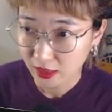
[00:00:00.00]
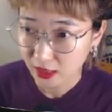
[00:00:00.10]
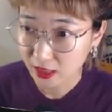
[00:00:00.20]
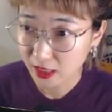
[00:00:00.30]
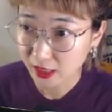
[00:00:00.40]

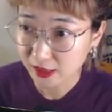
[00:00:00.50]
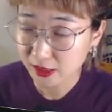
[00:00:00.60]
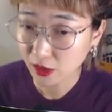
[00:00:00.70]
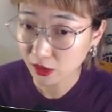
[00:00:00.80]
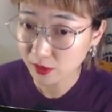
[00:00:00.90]
it is
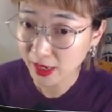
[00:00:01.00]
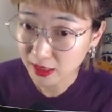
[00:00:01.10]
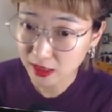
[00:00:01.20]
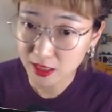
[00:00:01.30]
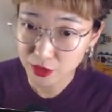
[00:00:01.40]

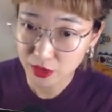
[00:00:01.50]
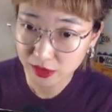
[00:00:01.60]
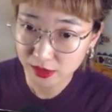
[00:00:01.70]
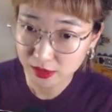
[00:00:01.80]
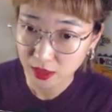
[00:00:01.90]

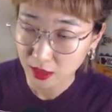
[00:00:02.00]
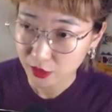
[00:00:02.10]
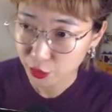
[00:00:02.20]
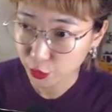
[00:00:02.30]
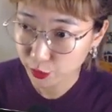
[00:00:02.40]
advantageous
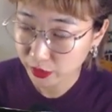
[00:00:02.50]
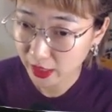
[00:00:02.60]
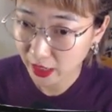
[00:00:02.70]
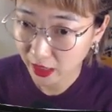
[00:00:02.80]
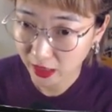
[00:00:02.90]
to
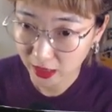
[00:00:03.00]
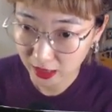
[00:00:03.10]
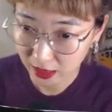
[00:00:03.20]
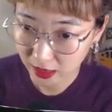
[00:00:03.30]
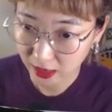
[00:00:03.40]
play
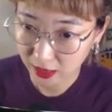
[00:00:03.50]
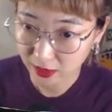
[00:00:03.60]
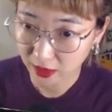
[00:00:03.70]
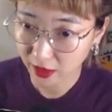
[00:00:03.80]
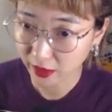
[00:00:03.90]

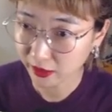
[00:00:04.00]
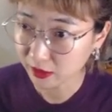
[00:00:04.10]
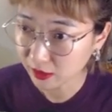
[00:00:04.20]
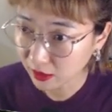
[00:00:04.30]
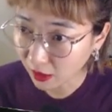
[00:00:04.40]
in a
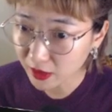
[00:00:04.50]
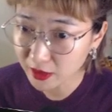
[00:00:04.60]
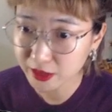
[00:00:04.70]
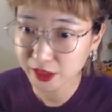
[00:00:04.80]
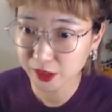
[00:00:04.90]

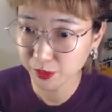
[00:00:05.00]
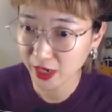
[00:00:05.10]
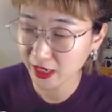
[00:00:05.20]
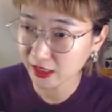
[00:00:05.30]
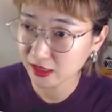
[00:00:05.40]
large
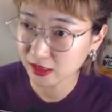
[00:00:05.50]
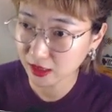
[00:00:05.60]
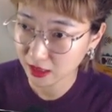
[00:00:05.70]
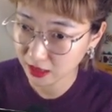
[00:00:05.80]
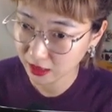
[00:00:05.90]
space
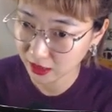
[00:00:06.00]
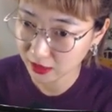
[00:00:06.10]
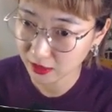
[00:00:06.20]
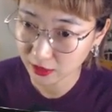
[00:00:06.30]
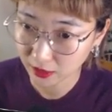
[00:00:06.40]

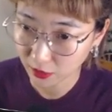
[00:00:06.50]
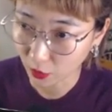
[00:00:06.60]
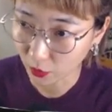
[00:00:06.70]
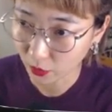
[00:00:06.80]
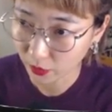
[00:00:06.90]
in Go.